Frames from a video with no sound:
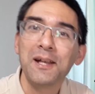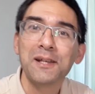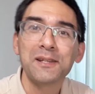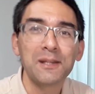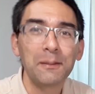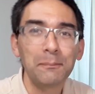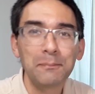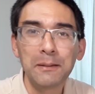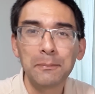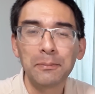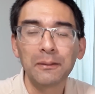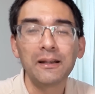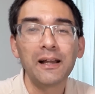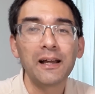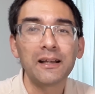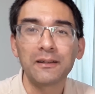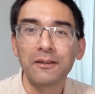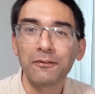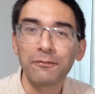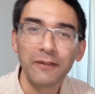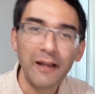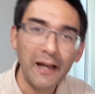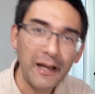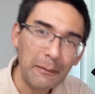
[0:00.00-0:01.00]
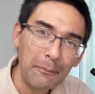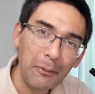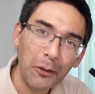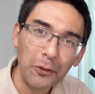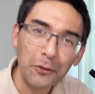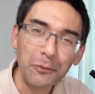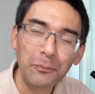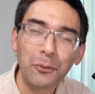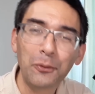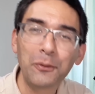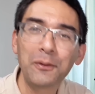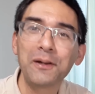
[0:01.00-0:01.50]
Some people like the flying
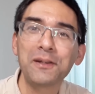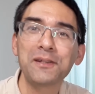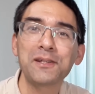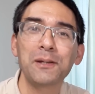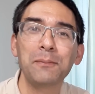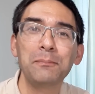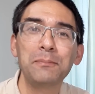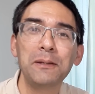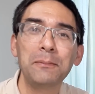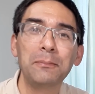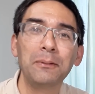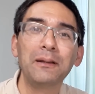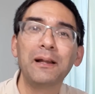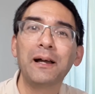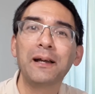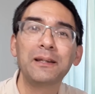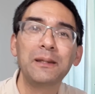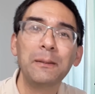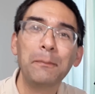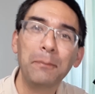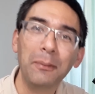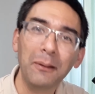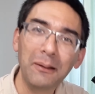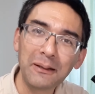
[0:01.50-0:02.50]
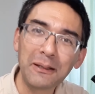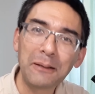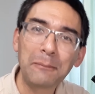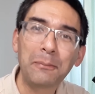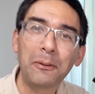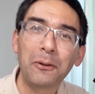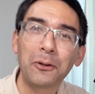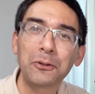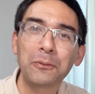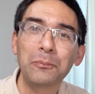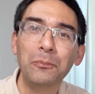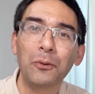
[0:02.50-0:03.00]
part more and some people like the building
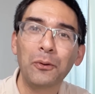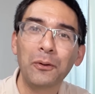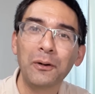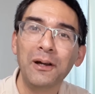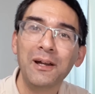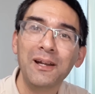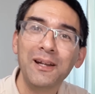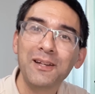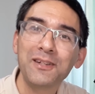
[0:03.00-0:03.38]
part more.